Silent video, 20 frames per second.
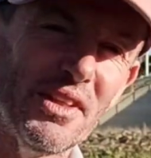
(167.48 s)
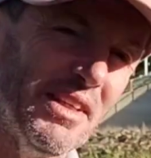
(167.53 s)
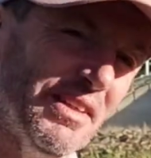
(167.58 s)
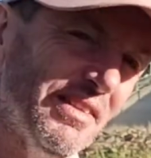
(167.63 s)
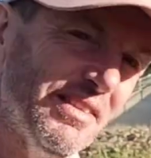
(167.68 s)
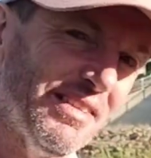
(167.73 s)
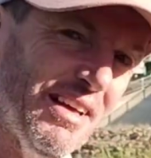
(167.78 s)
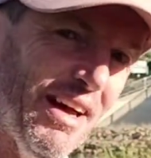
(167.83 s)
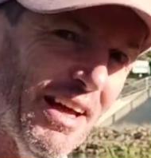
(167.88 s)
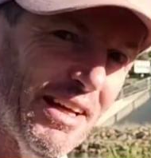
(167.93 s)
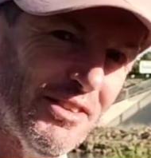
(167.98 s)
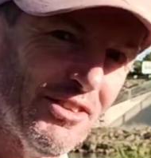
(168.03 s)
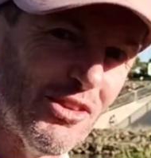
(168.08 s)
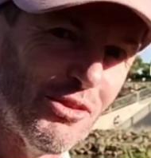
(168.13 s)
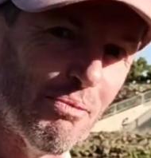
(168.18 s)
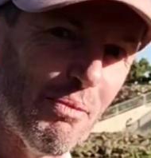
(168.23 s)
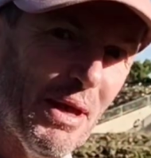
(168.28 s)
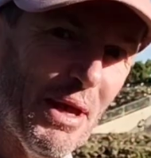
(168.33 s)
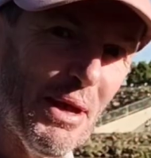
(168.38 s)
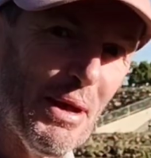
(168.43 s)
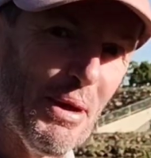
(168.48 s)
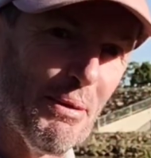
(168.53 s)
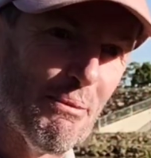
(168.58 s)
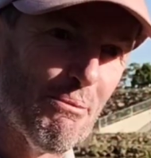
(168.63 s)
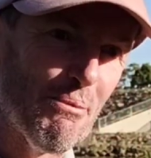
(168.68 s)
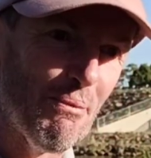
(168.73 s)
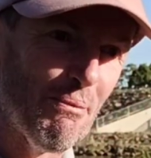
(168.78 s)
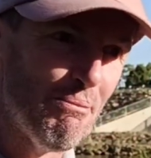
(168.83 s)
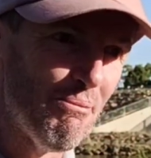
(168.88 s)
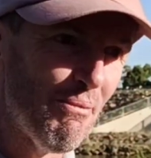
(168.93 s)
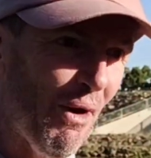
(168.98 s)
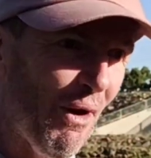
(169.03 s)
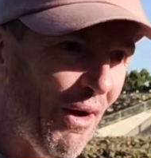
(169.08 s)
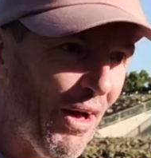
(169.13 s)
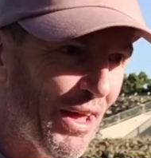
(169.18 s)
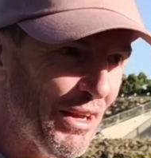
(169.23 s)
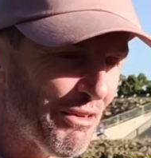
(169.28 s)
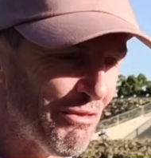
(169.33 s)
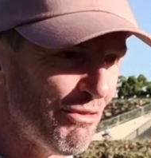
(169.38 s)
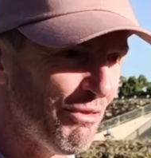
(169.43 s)
inside, just be
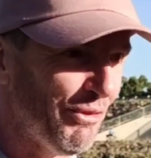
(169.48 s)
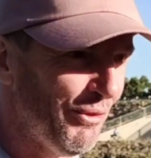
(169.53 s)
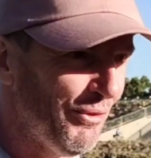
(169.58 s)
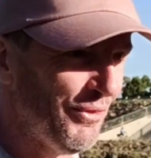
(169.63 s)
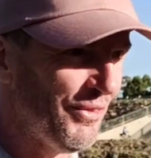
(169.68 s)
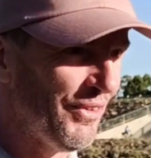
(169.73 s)
mindful